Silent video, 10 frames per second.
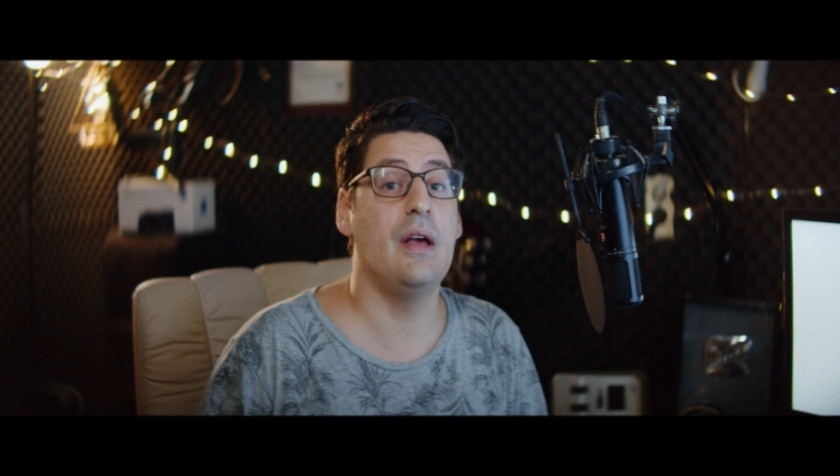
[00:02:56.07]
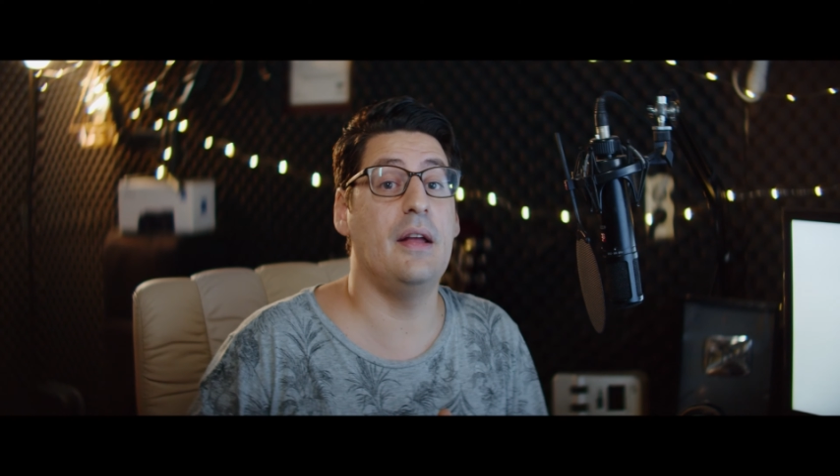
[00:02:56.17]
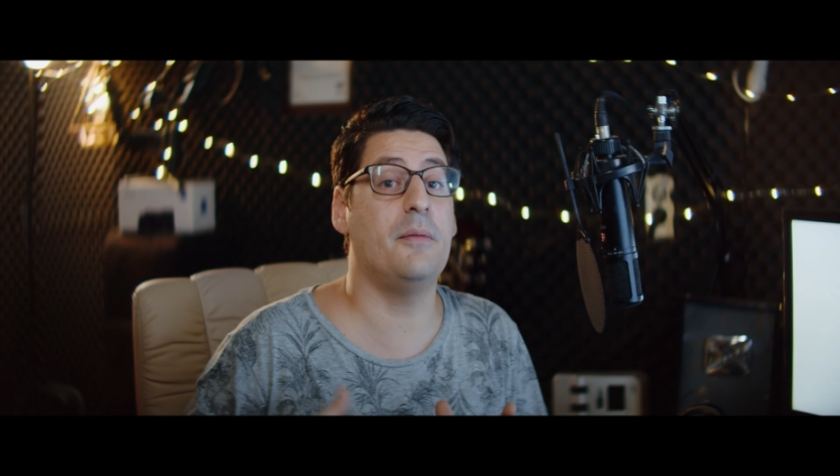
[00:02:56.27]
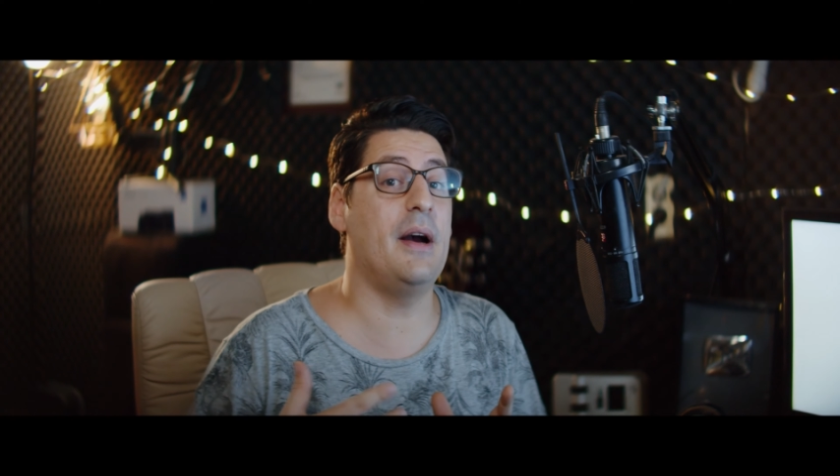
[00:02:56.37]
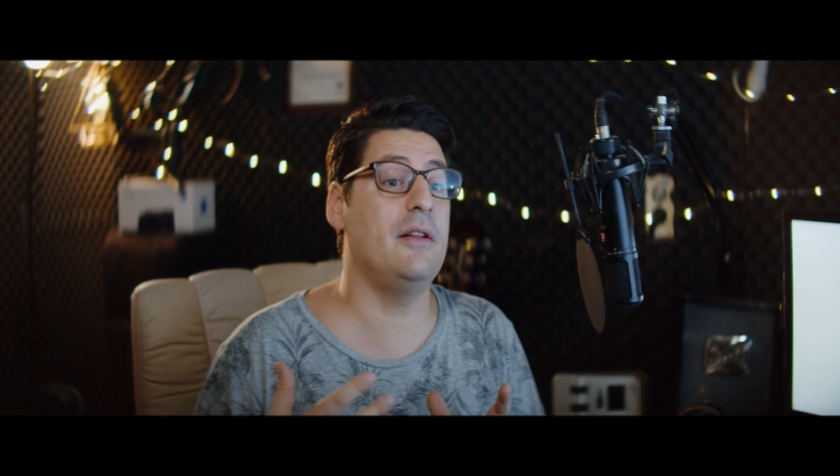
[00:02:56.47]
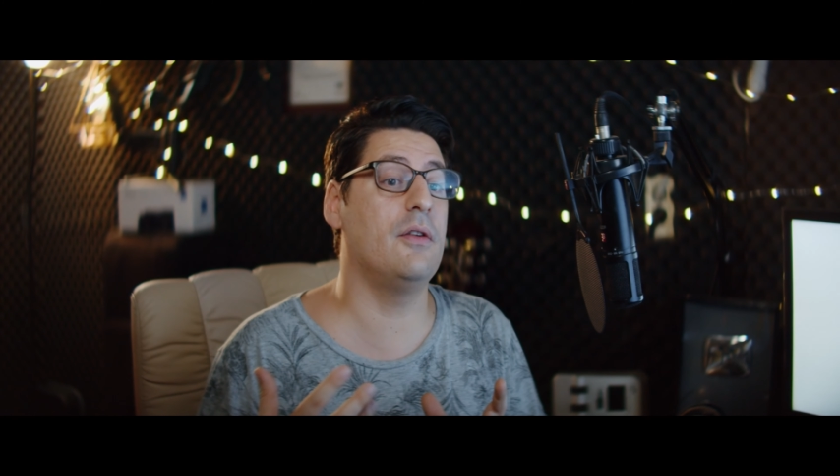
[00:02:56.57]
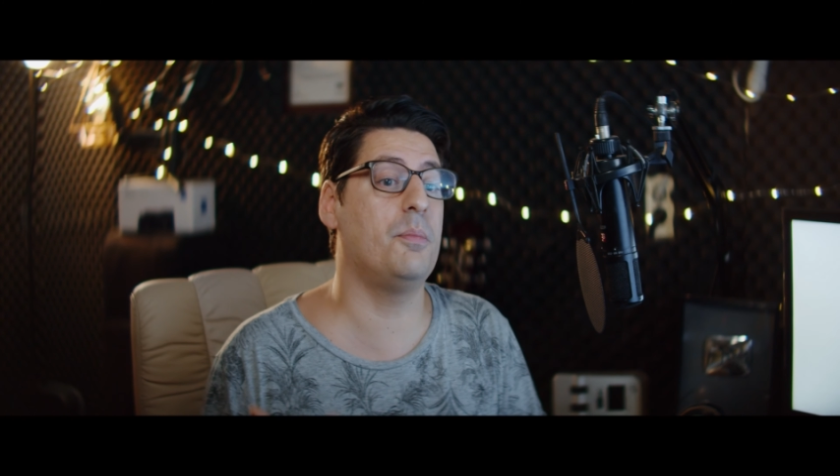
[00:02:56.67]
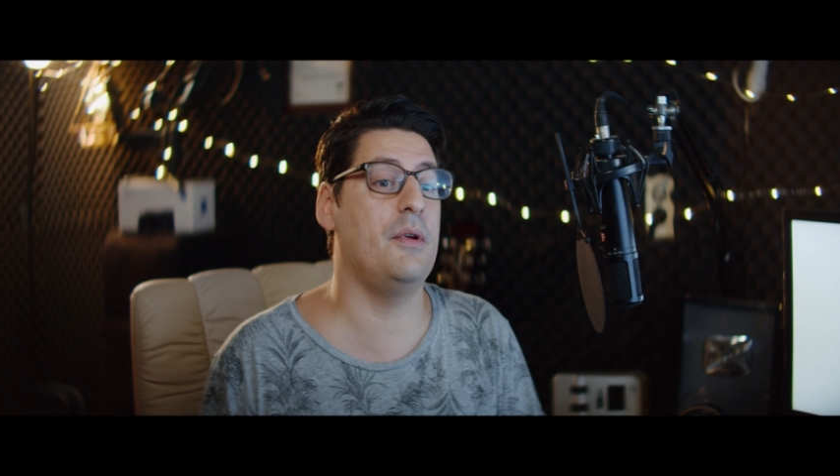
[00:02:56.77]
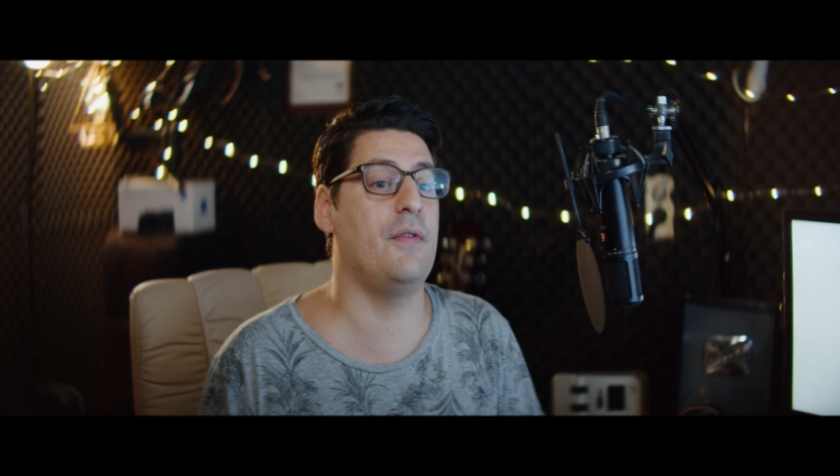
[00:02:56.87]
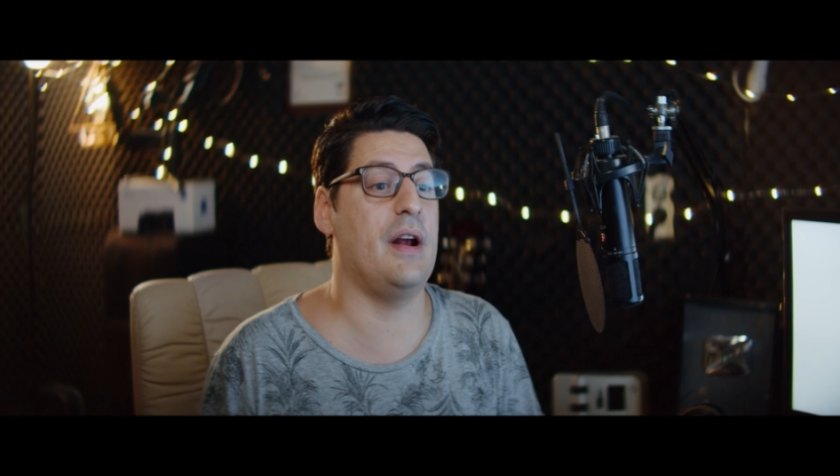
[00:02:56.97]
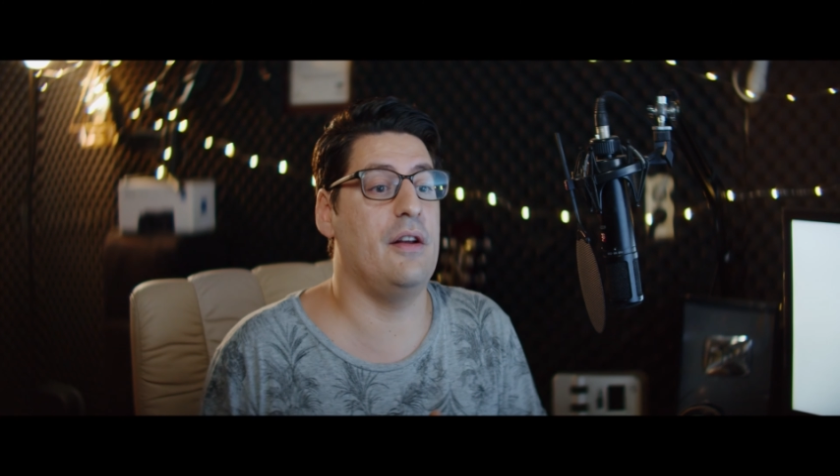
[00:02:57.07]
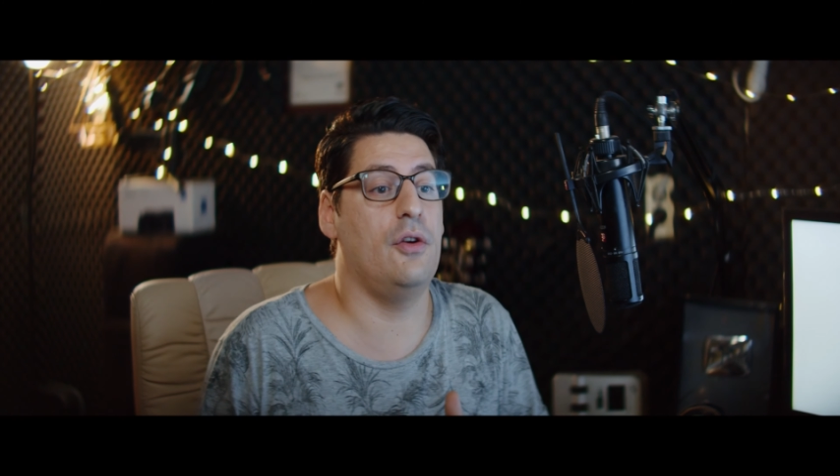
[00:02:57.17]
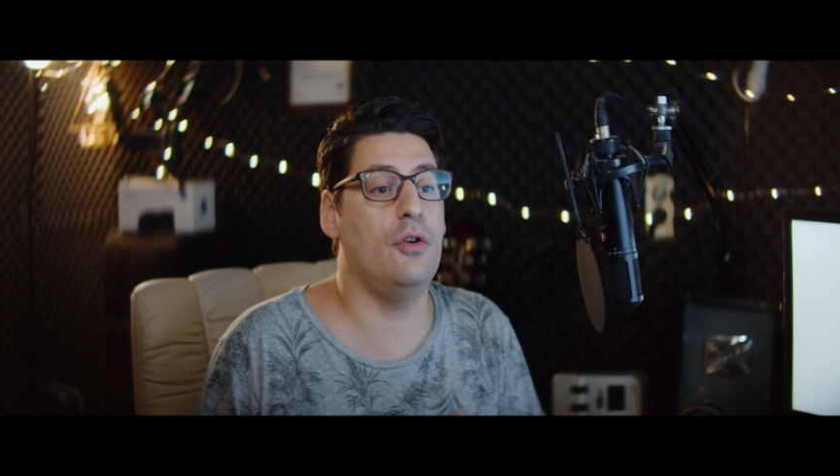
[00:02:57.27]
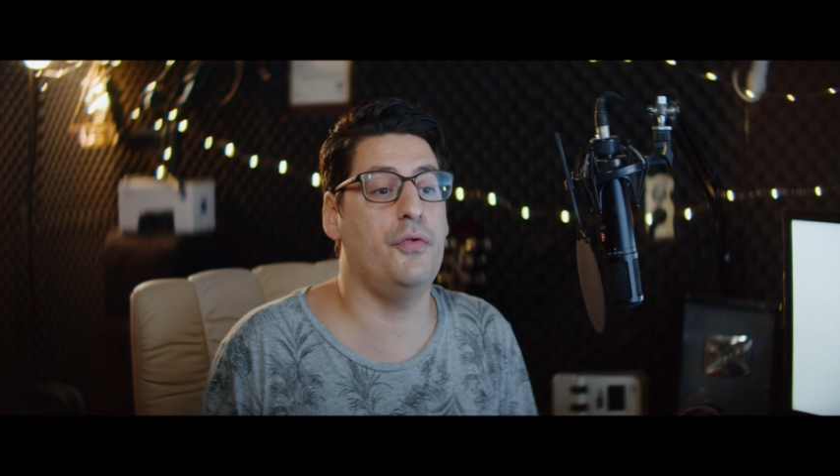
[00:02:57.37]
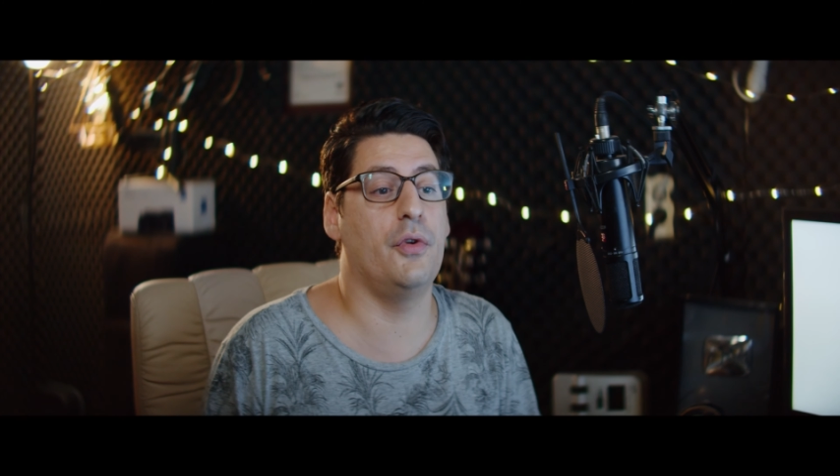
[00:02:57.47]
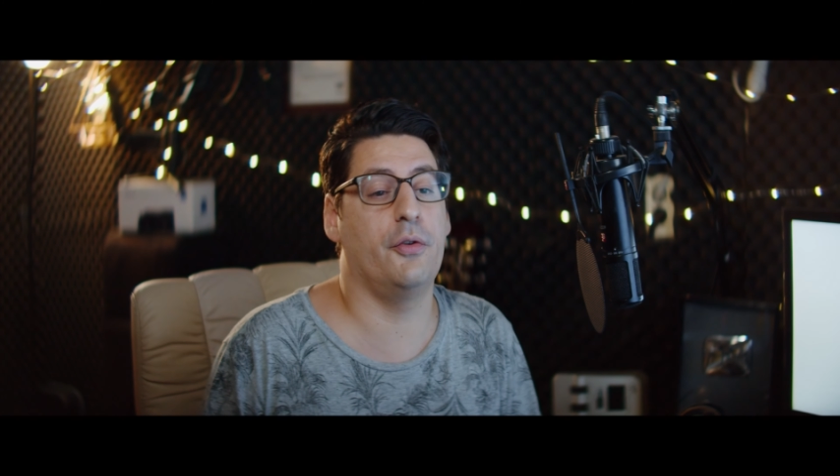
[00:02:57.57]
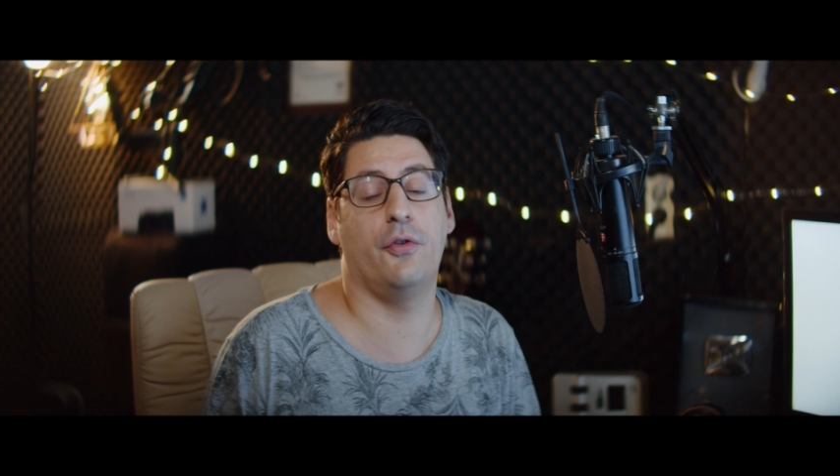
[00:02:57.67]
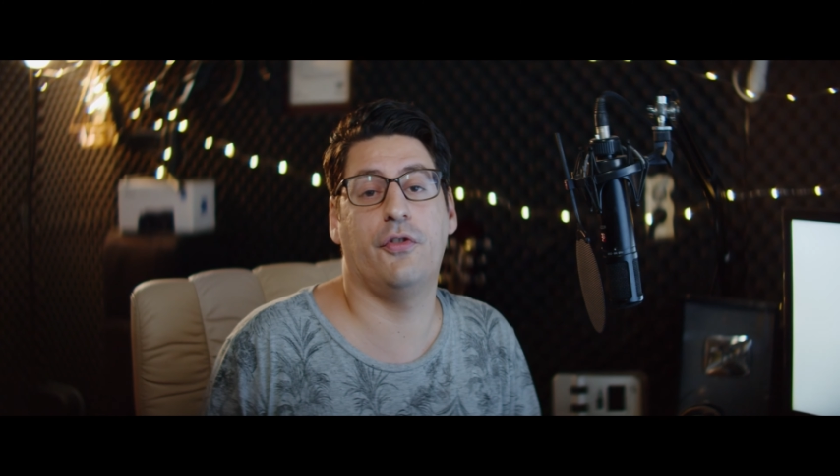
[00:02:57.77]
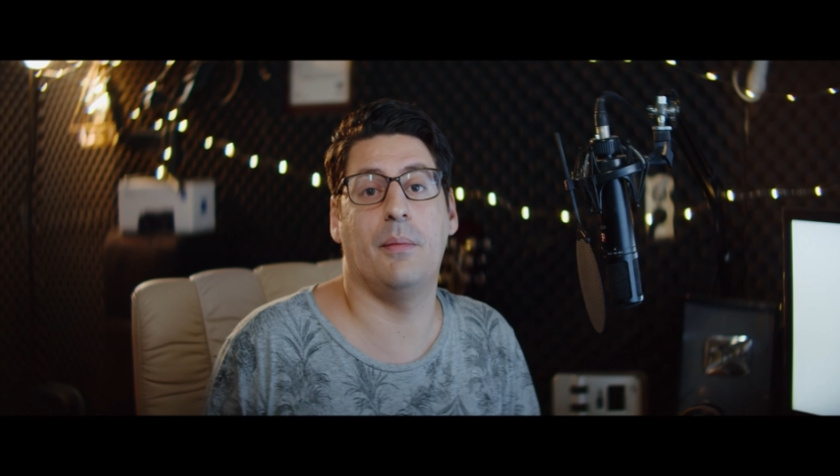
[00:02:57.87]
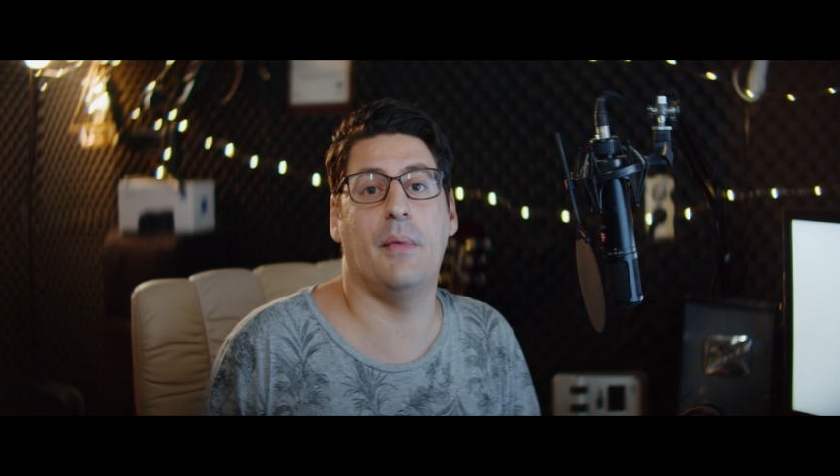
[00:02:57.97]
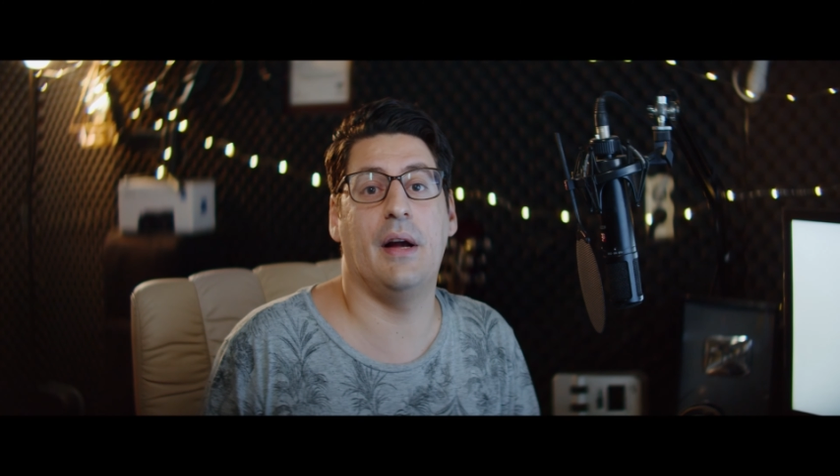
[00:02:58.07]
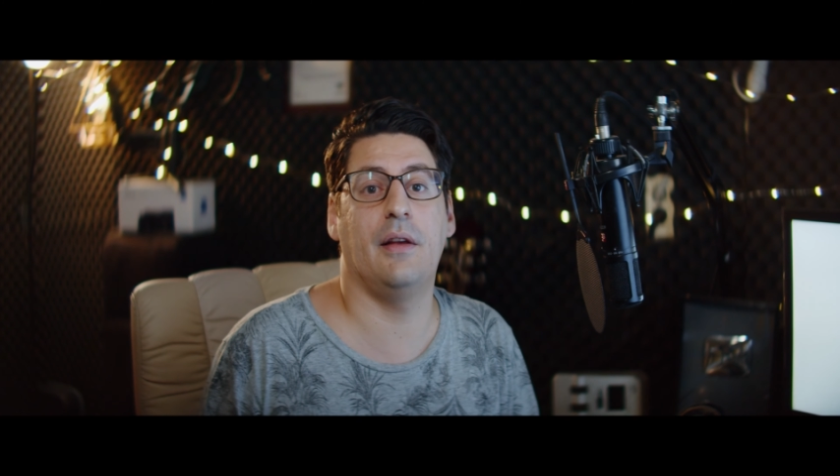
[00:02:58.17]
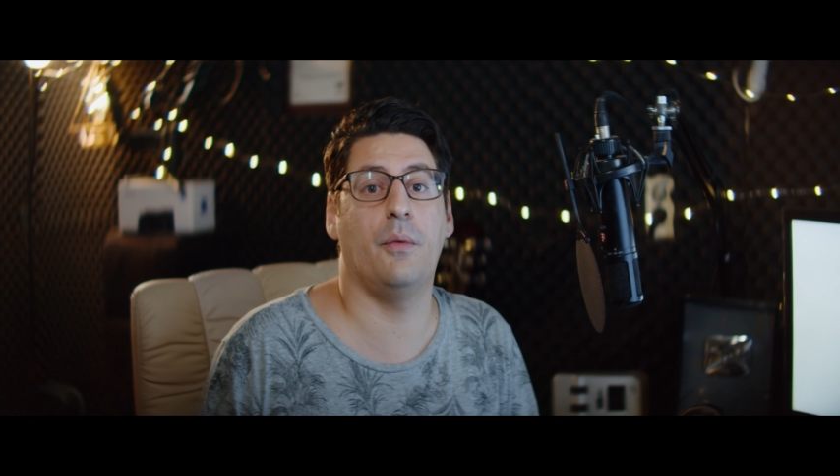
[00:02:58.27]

it might not be very useful to somebody